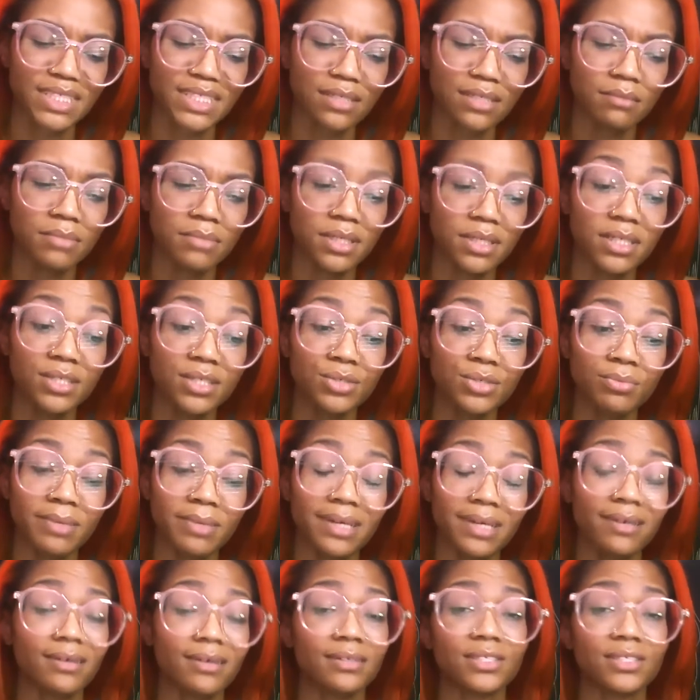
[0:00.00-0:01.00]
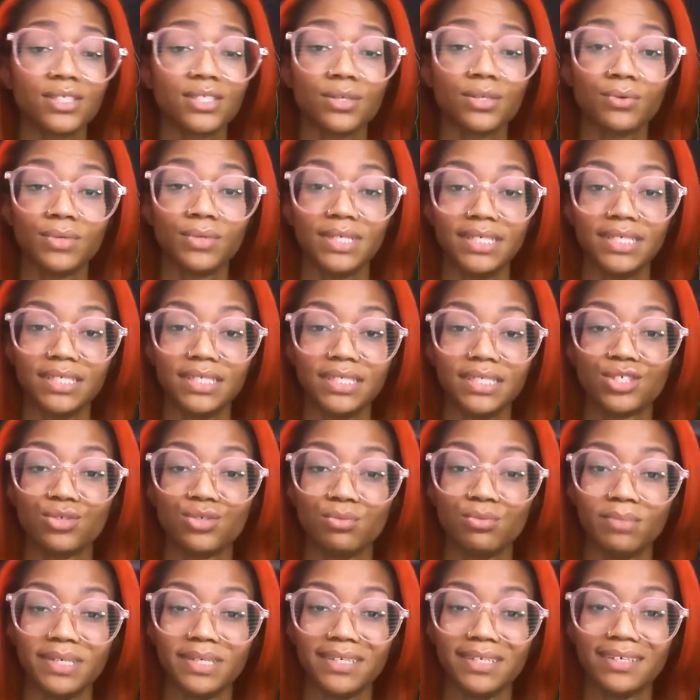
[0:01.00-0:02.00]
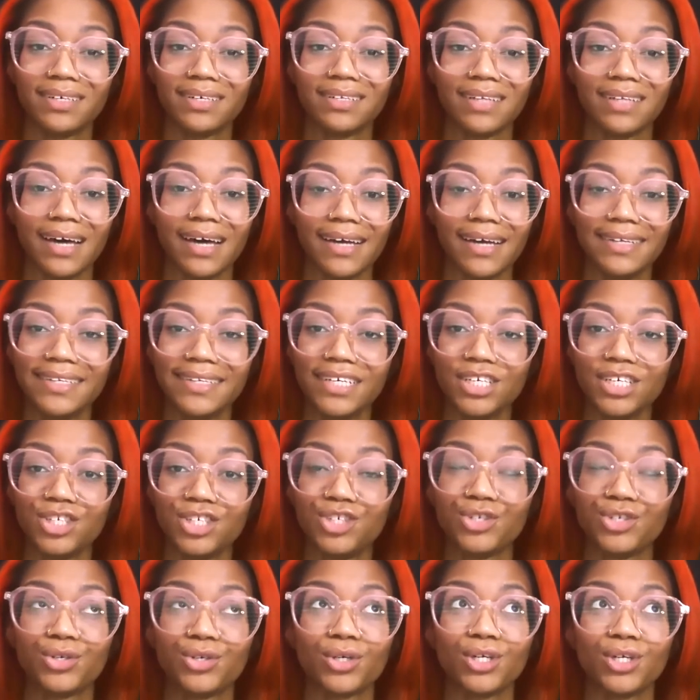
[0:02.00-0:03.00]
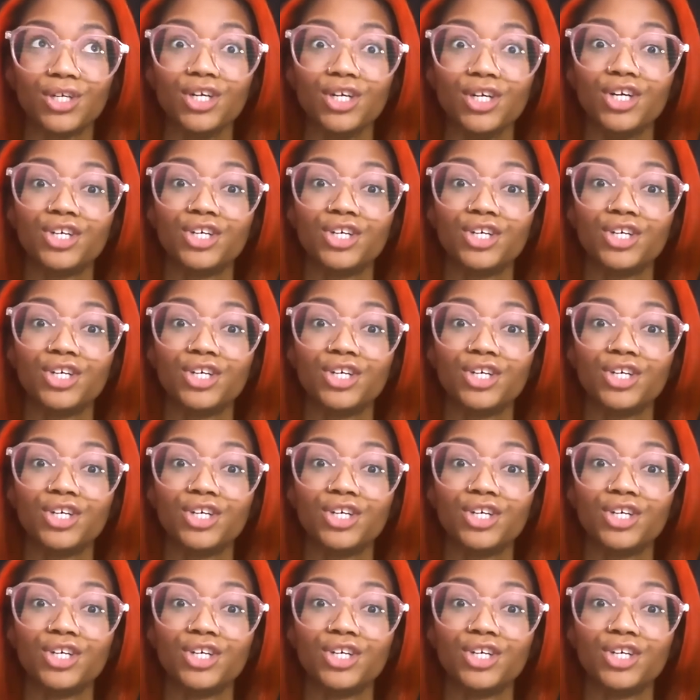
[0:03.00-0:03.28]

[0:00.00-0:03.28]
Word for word: but you may also need to be aligning your